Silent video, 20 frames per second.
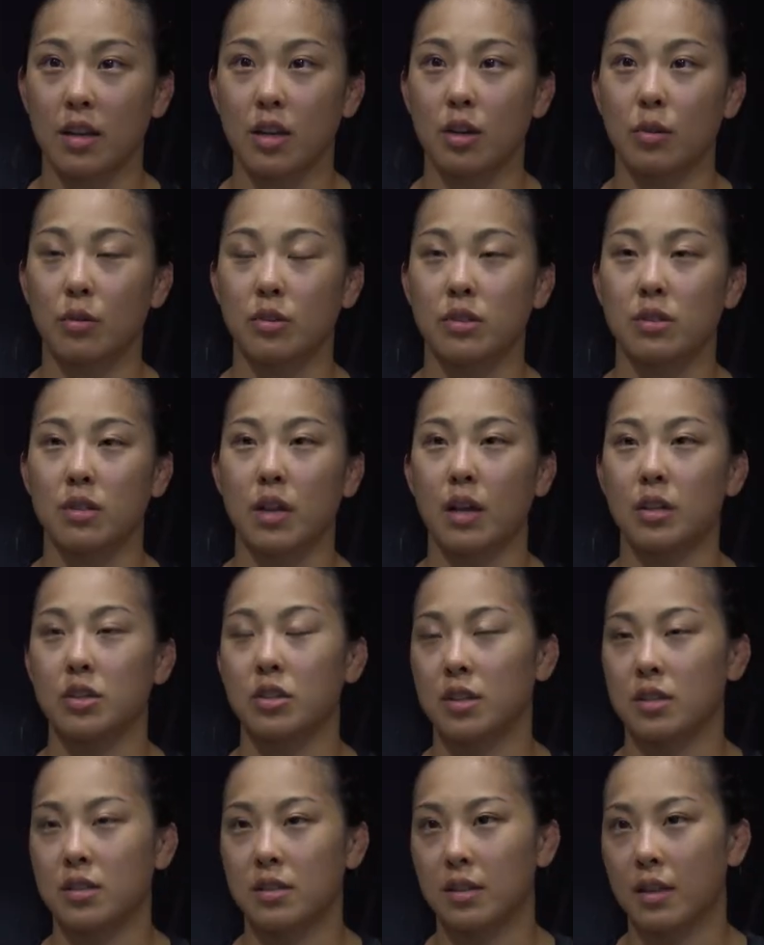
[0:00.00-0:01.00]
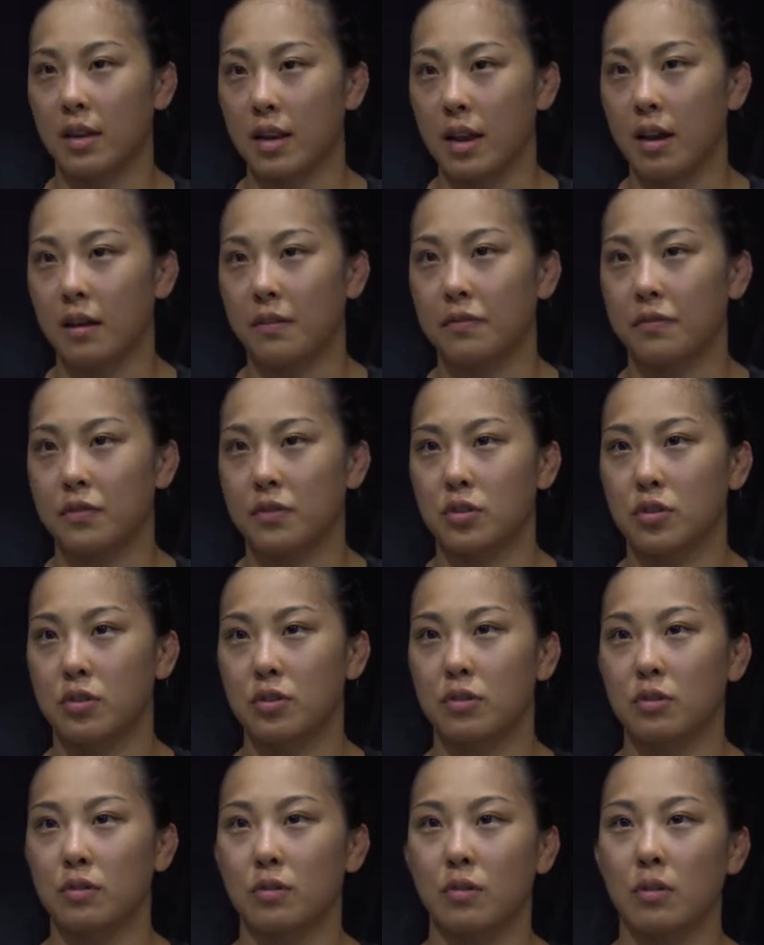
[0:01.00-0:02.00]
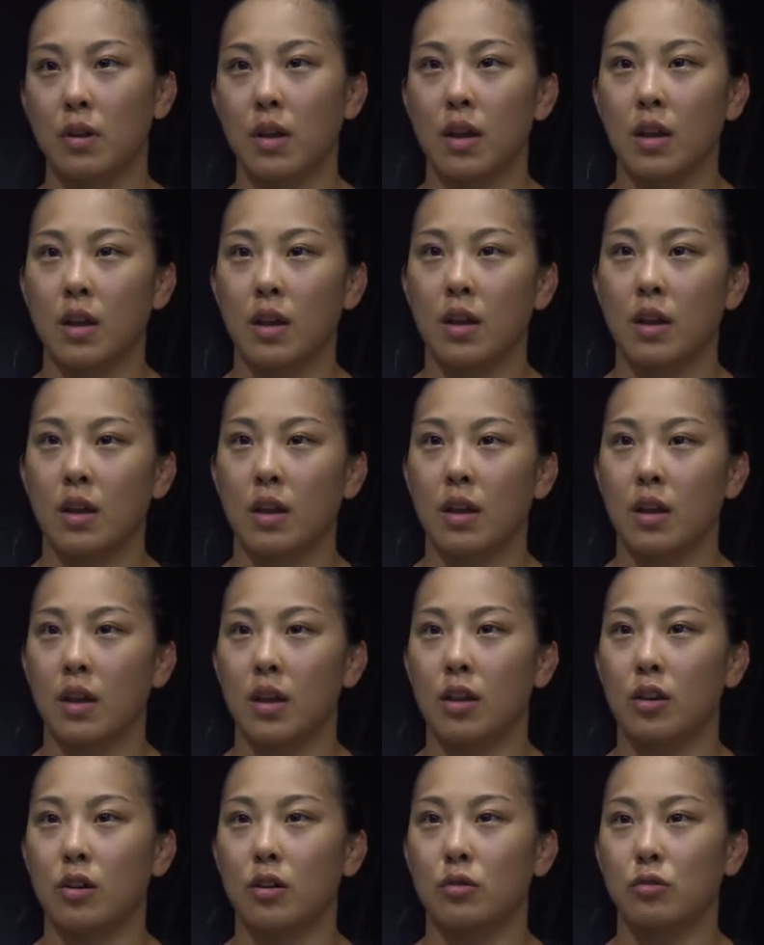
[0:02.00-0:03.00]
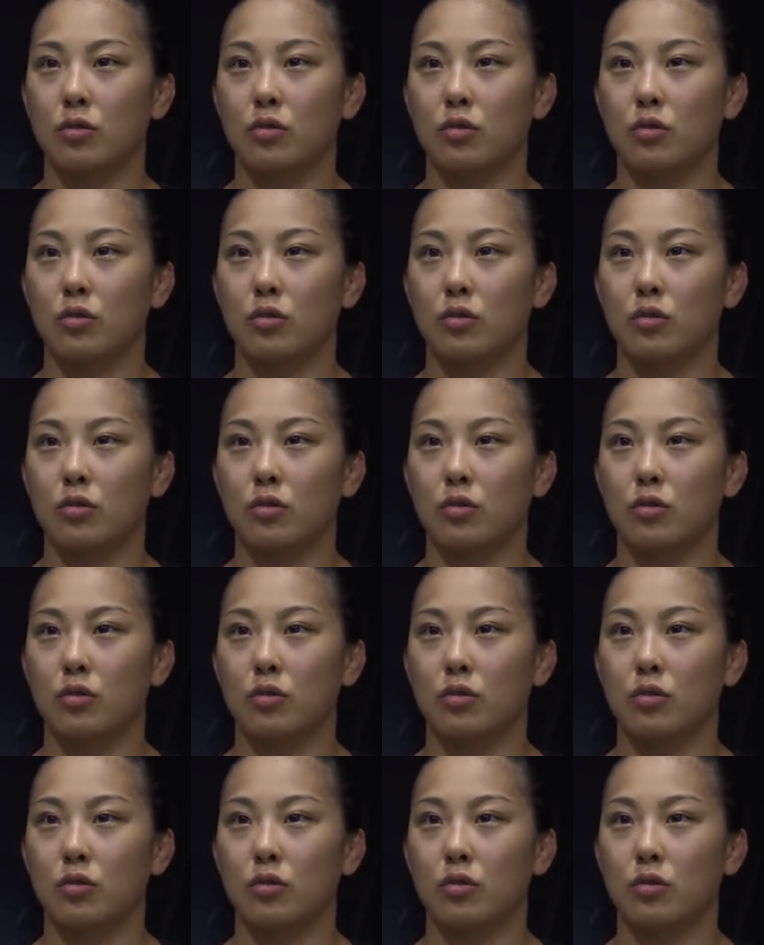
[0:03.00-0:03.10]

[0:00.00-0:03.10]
you know, it's not just enough to, you know,